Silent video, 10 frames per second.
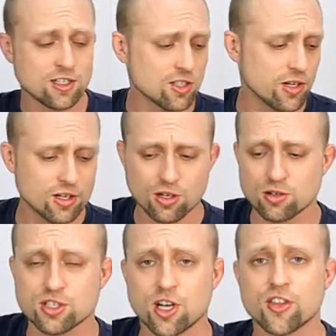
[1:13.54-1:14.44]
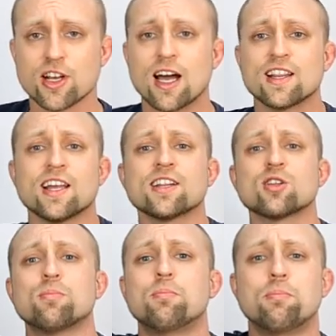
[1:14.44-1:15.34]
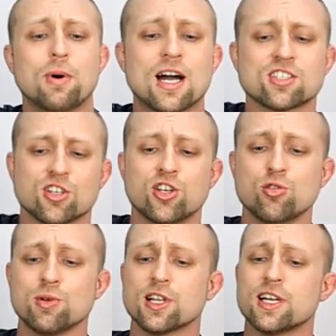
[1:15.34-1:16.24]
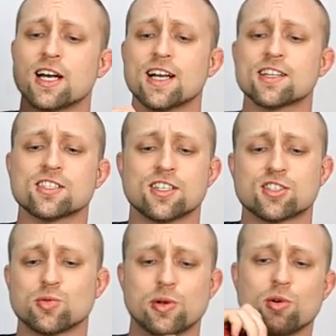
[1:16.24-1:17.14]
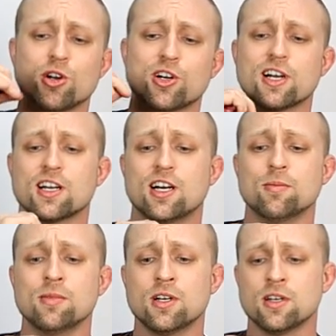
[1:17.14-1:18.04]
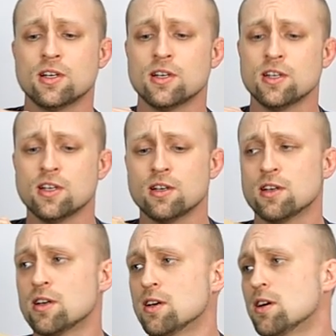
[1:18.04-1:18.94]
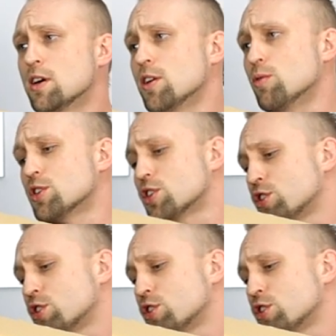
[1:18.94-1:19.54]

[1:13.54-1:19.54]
So here goes nothing. I let the box accumulate. I got this on sweetwater.com. It was